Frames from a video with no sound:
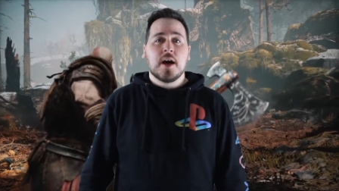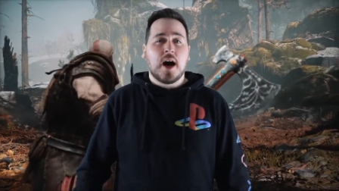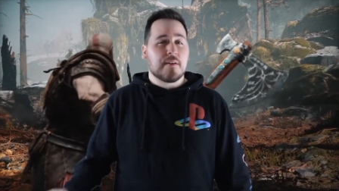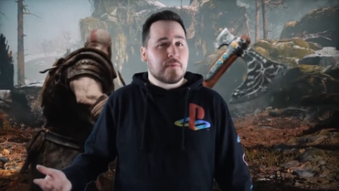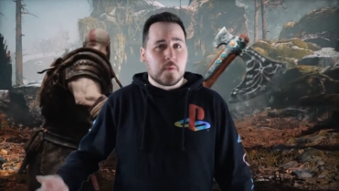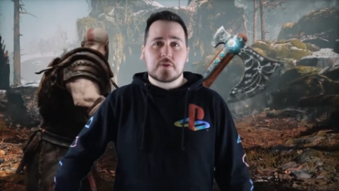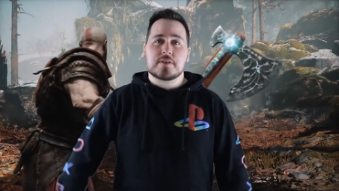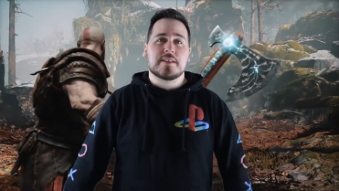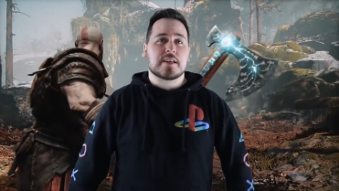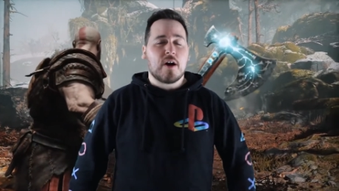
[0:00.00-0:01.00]

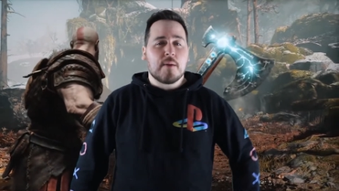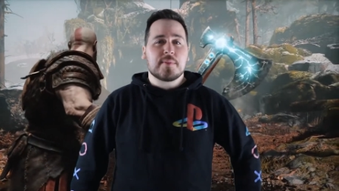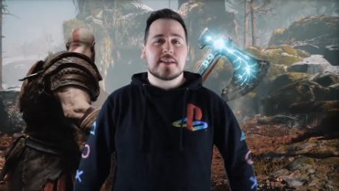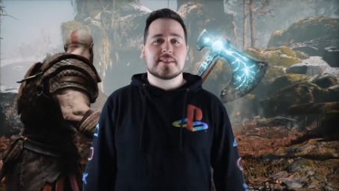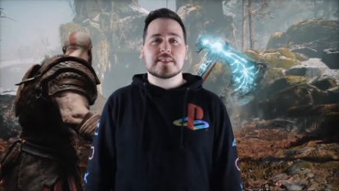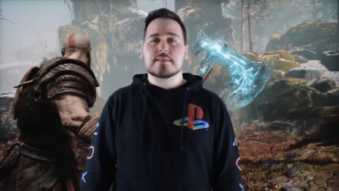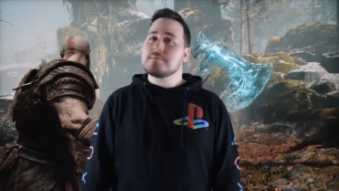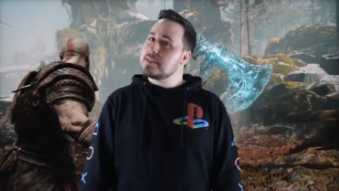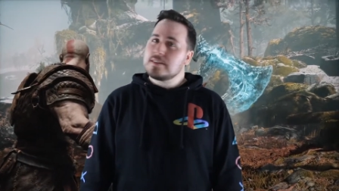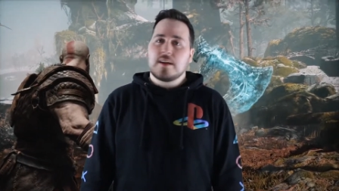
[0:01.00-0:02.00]
Unfortunately, the combat system does